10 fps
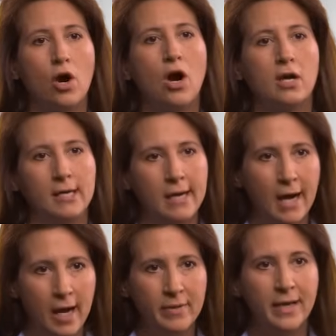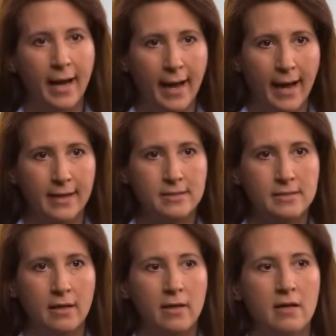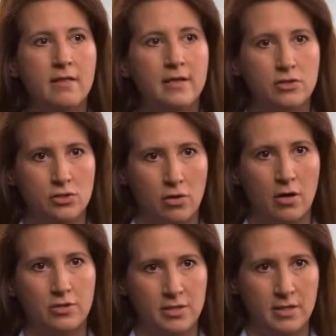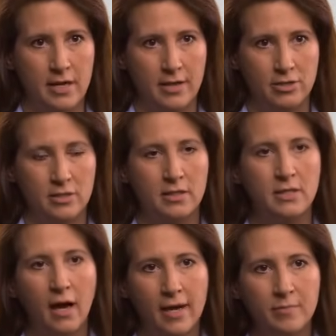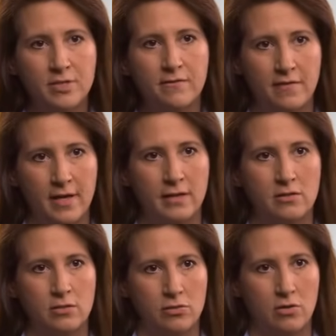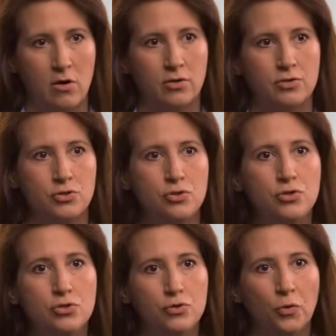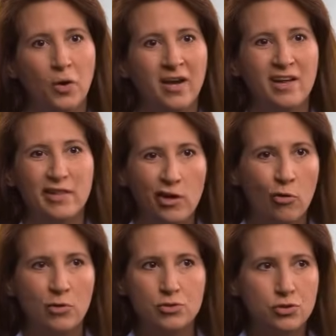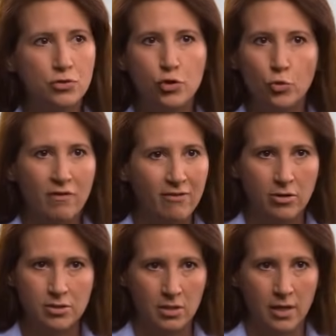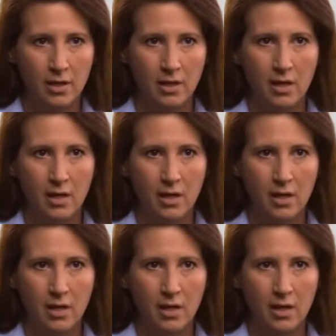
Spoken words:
are common acts that stalkers engage in. The types of things that stalkers do, they almost do universally.